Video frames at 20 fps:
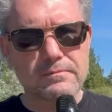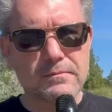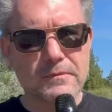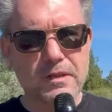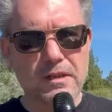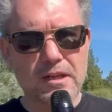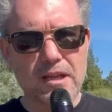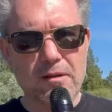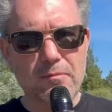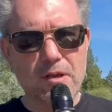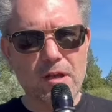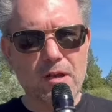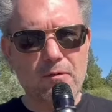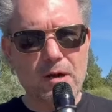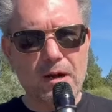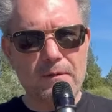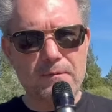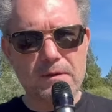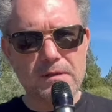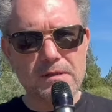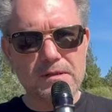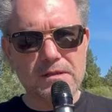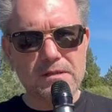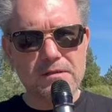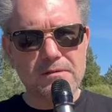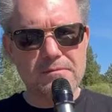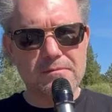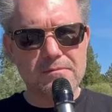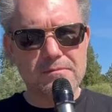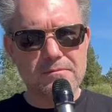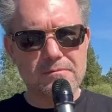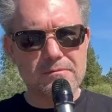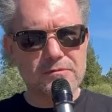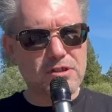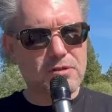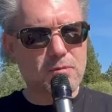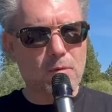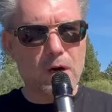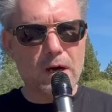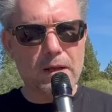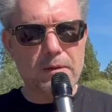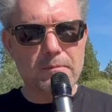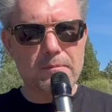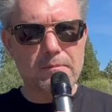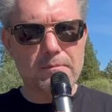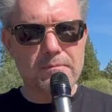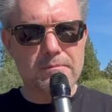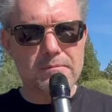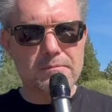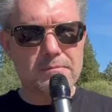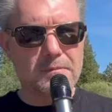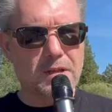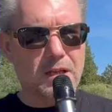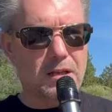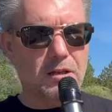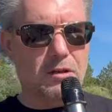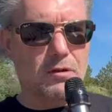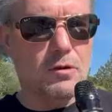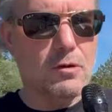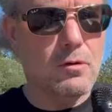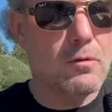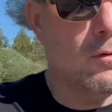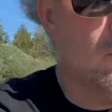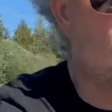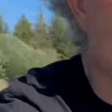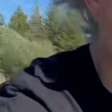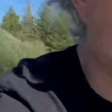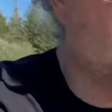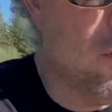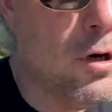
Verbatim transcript: Can you give me a reference? Just one. And you. Woo!